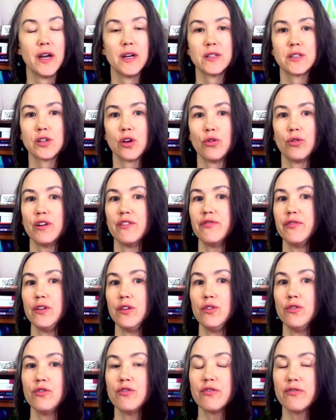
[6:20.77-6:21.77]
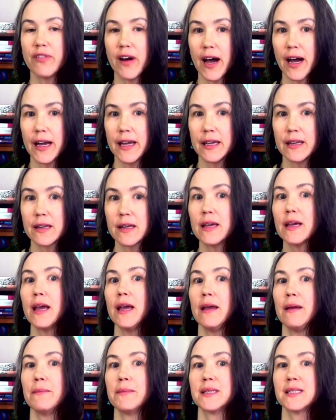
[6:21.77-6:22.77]
So if you find
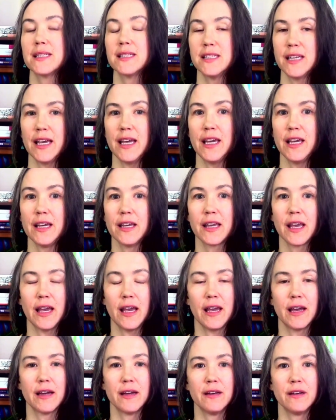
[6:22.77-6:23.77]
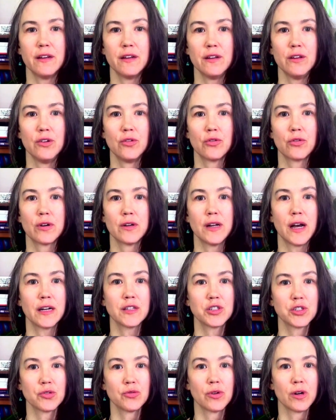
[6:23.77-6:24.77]
a mistake and you're not
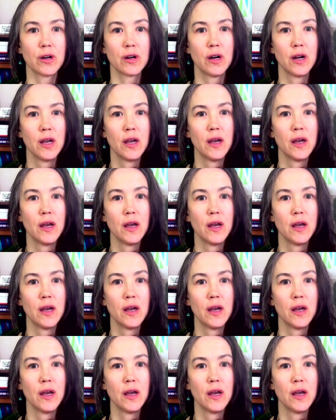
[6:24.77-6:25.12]
sure,